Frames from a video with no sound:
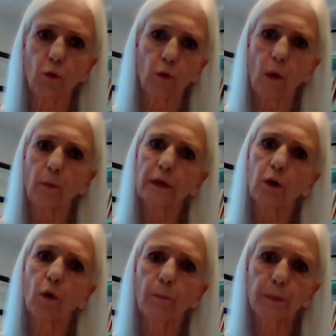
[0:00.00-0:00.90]
or what we
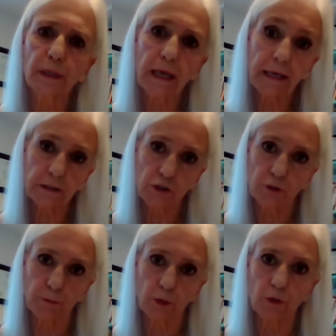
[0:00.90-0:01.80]
call
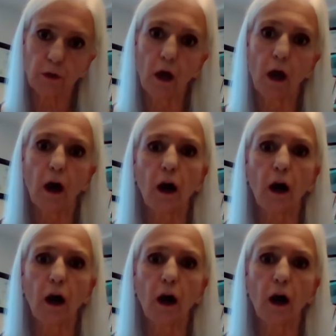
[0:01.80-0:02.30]
blanchable,